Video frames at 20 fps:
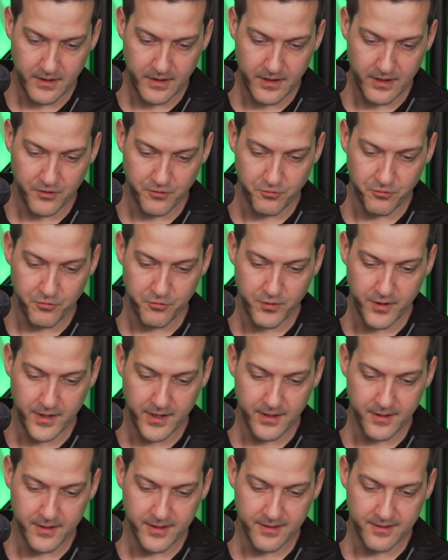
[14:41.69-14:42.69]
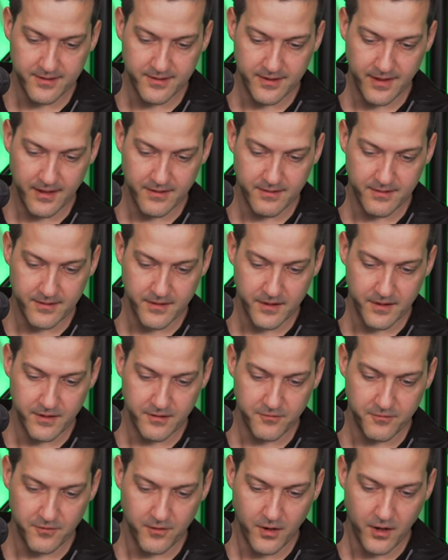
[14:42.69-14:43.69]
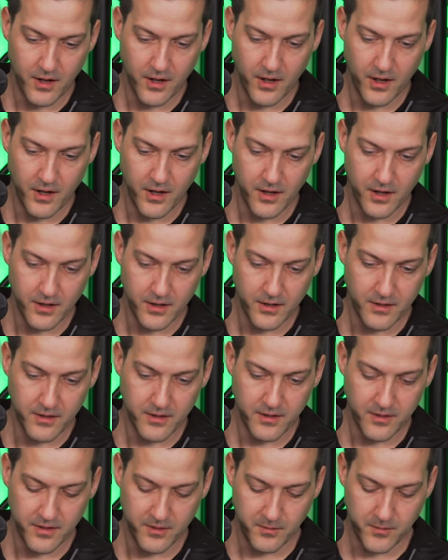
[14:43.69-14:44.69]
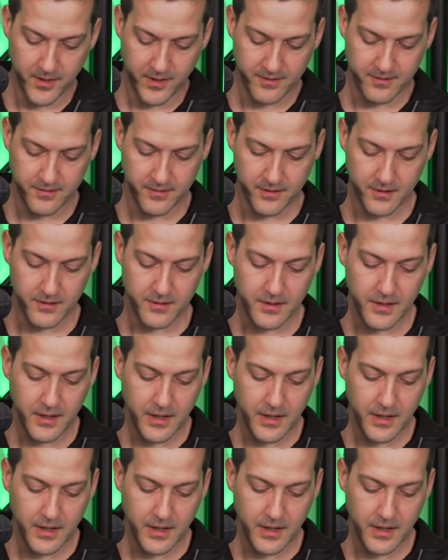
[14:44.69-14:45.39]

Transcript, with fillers: It's really sensitive on the mix here.